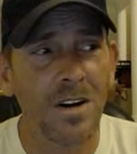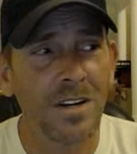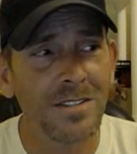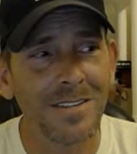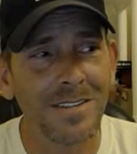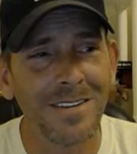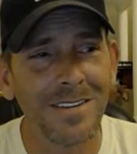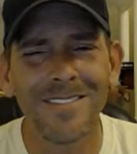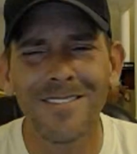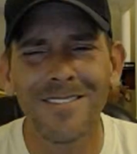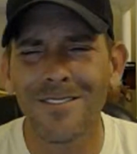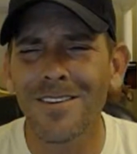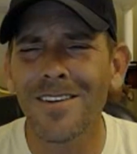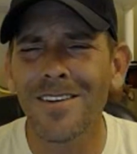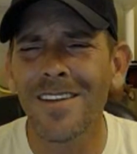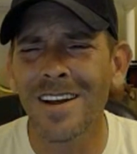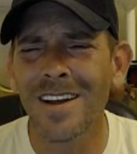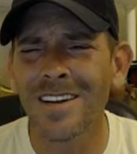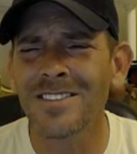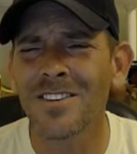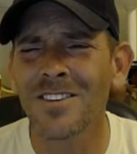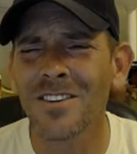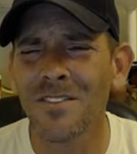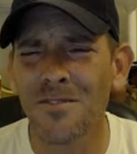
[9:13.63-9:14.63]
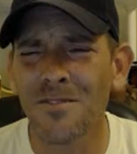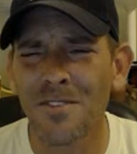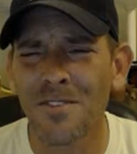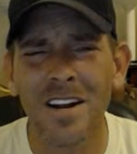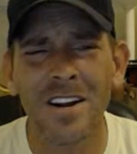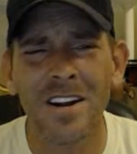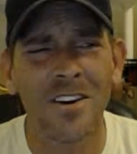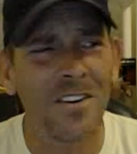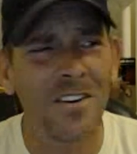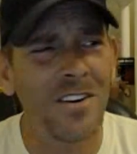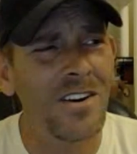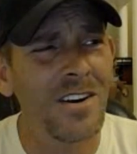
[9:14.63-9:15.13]
I said, well, that's all
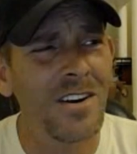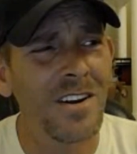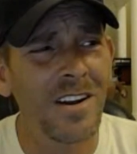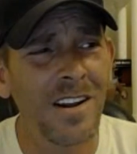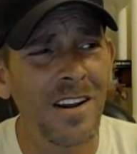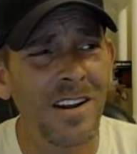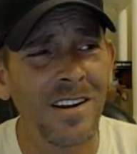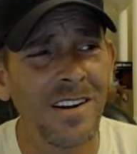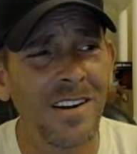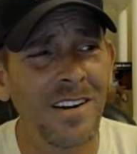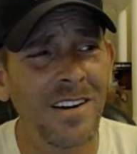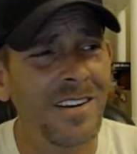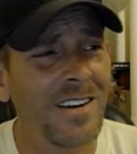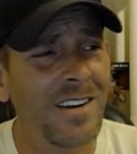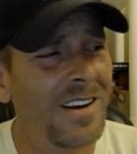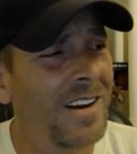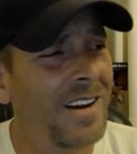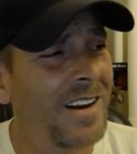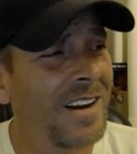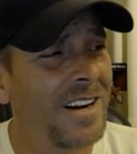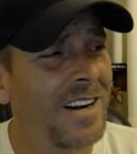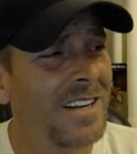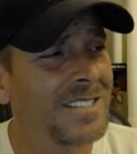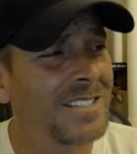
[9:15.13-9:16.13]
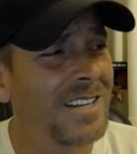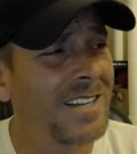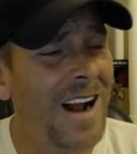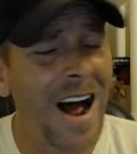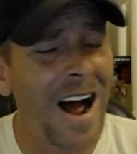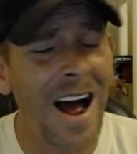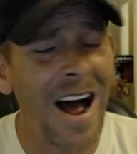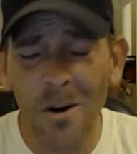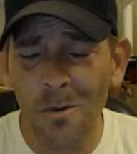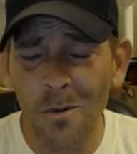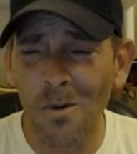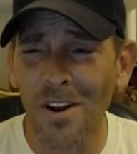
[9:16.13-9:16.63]
fine and good. And I said,
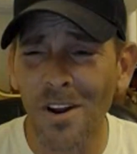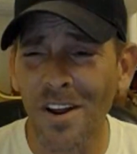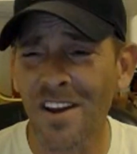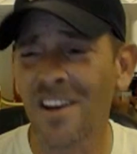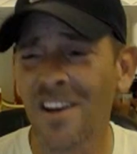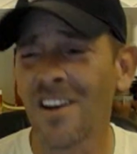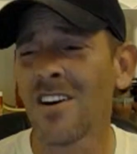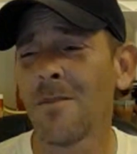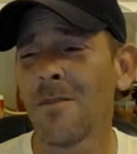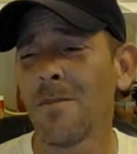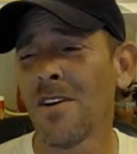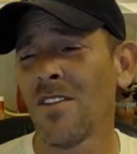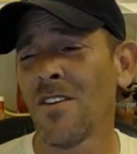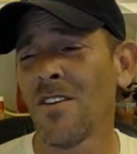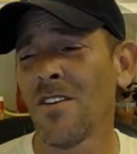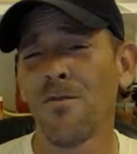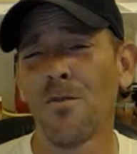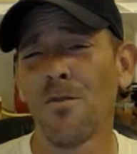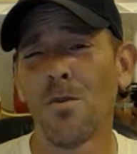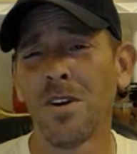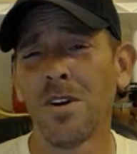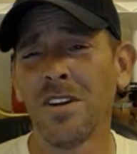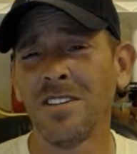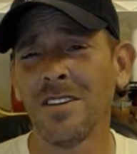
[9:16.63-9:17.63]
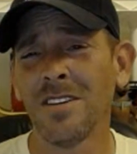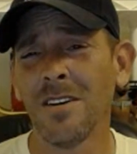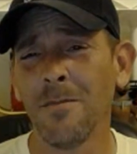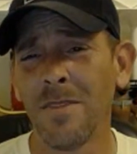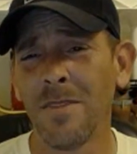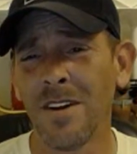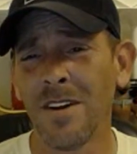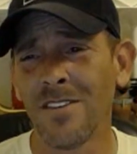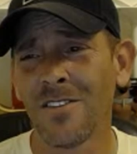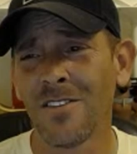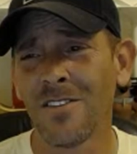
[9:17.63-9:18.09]
I don't really care about the $40-something,